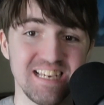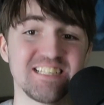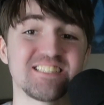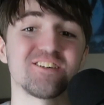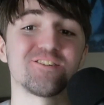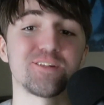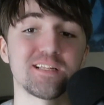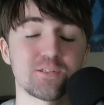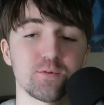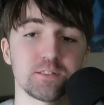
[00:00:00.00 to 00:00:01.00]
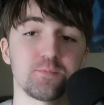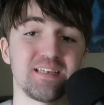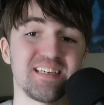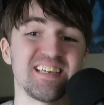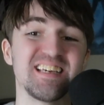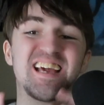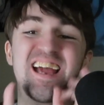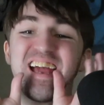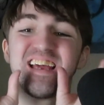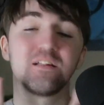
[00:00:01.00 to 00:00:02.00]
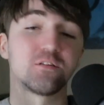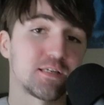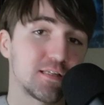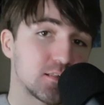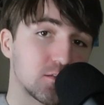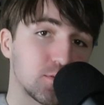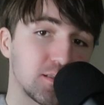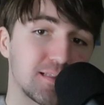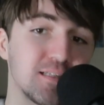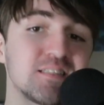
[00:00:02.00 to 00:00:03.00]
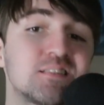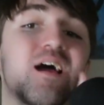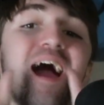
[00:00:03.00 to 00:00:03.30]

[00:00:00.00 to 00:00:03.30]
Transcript: So that's going to be looking a little bit like this.